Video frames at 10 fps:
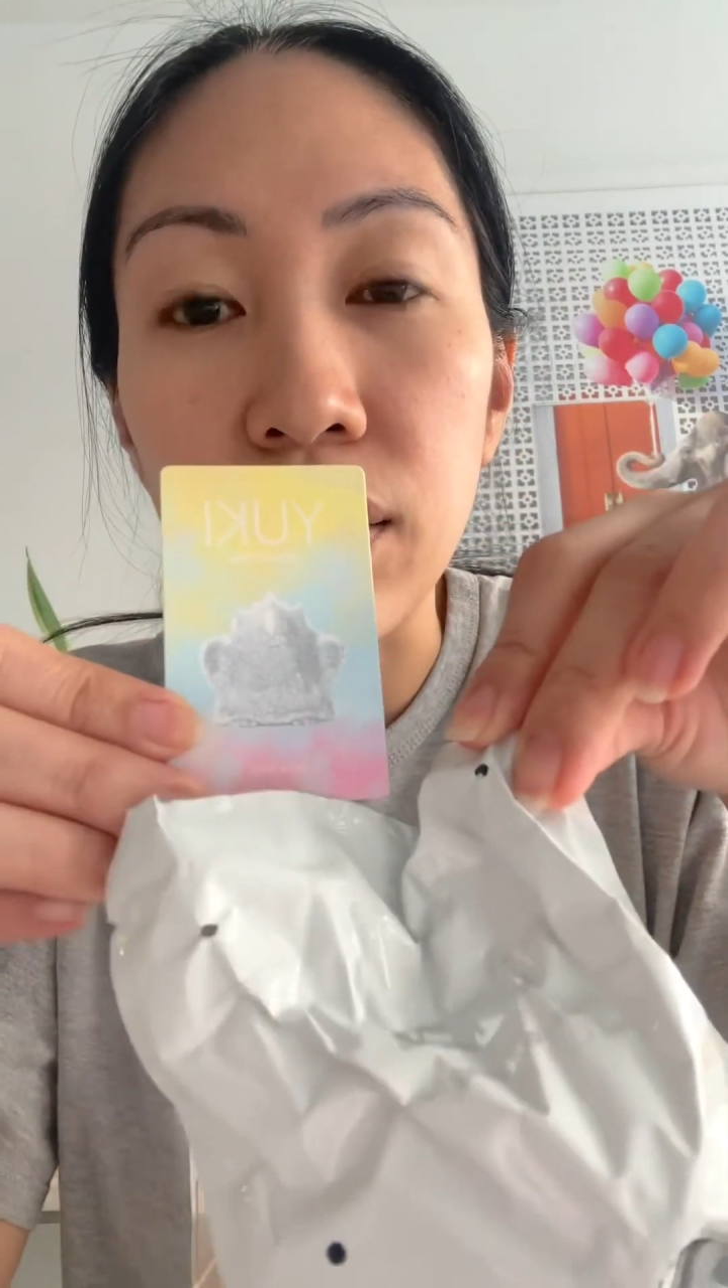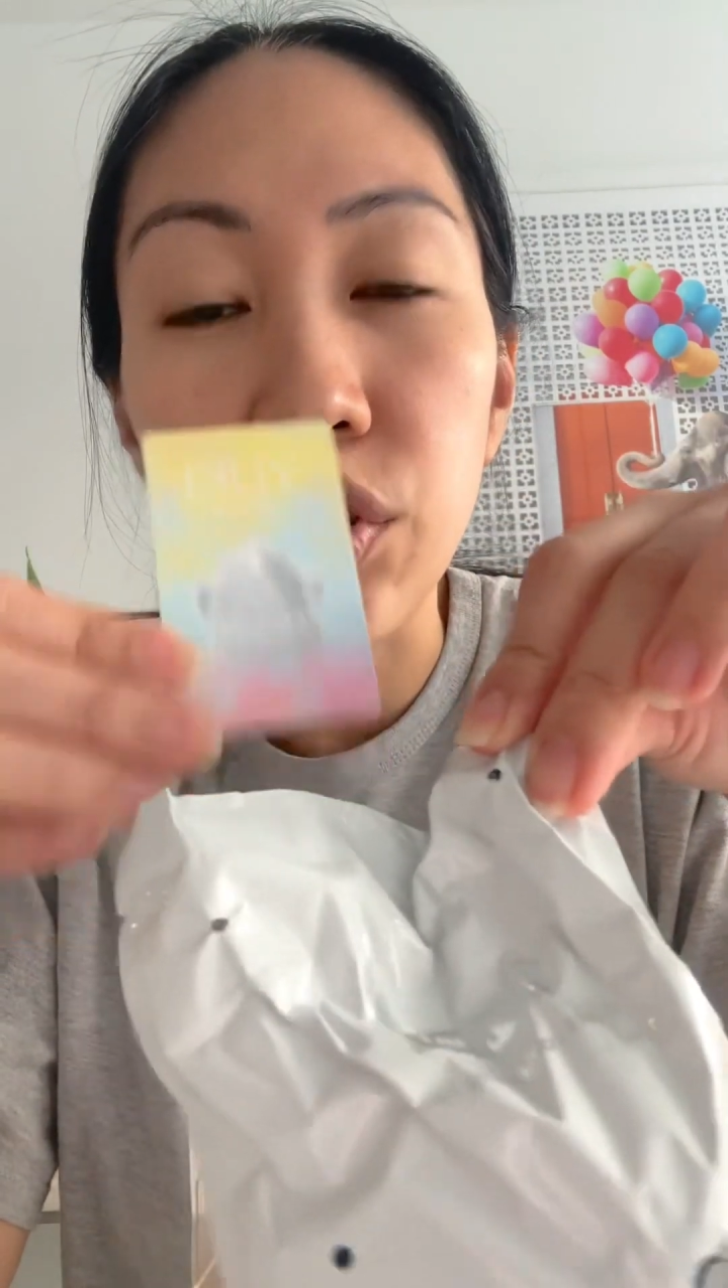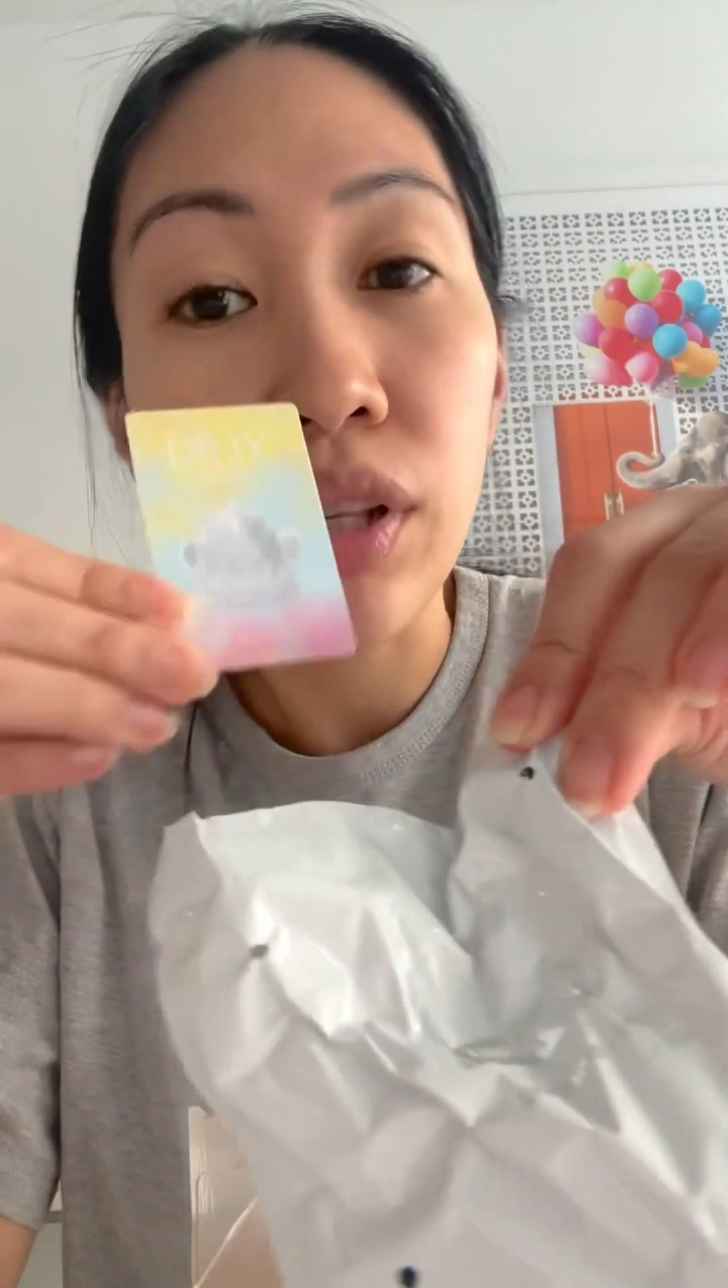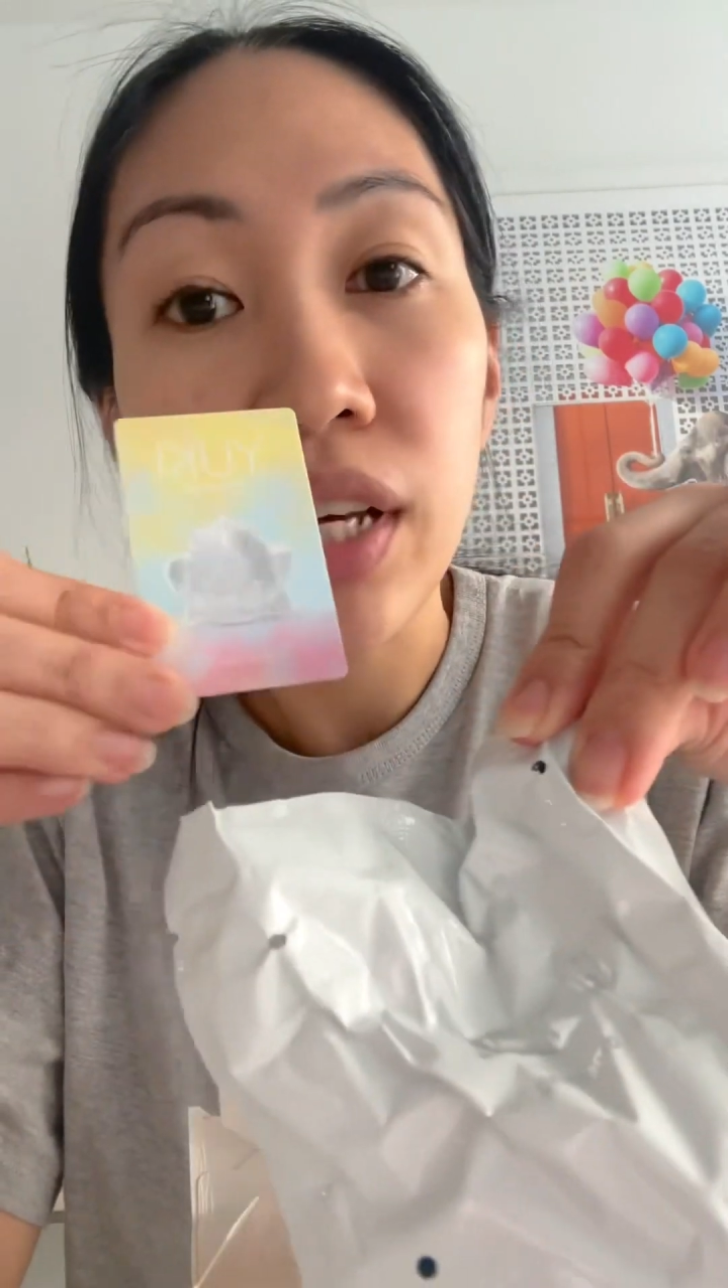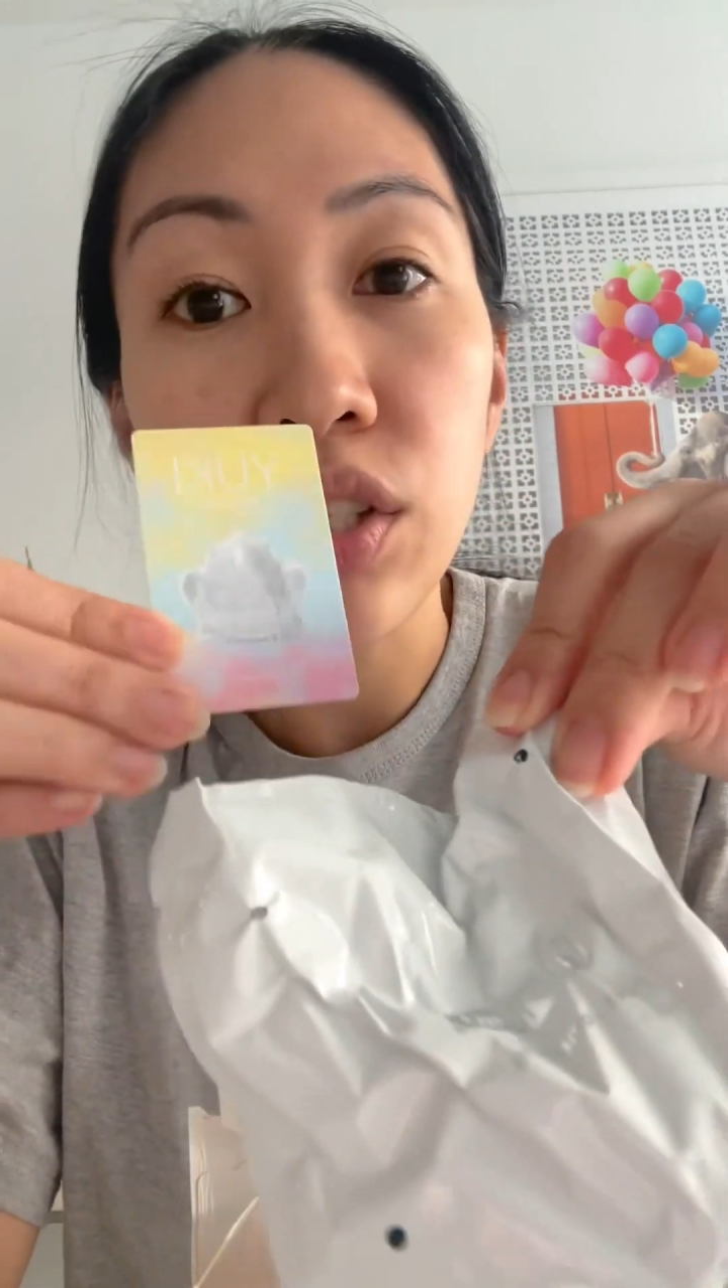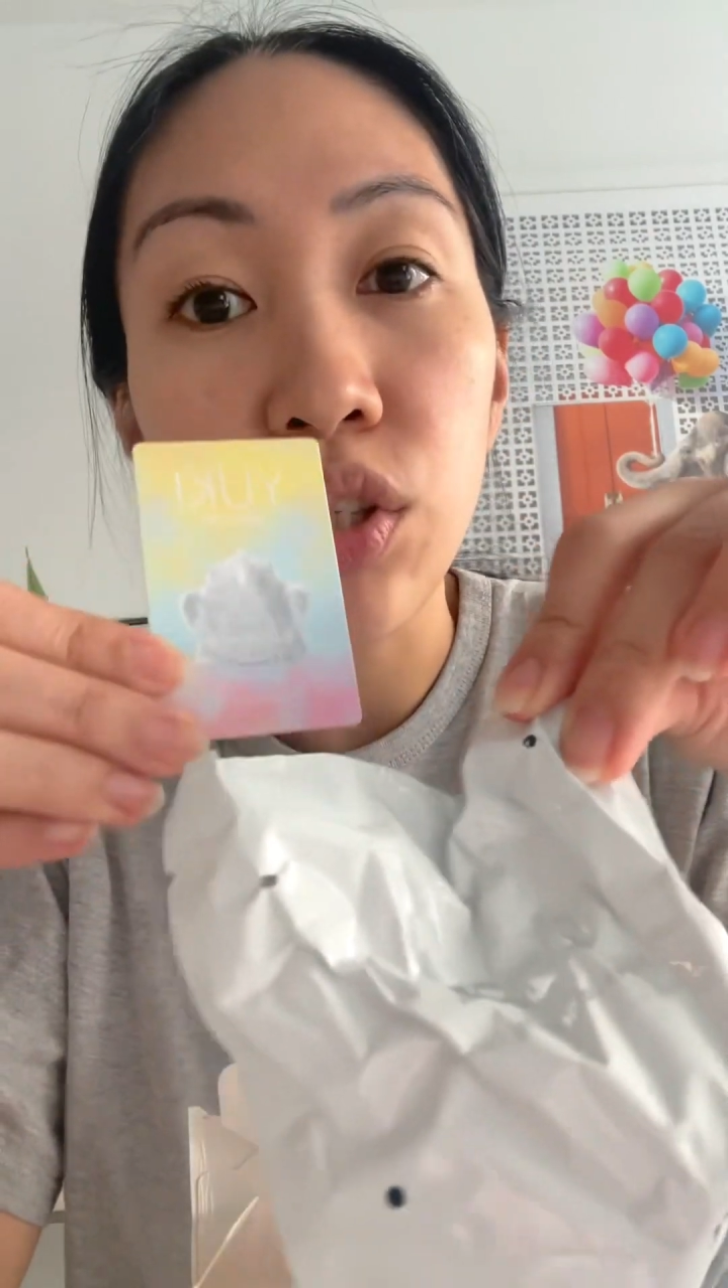So let's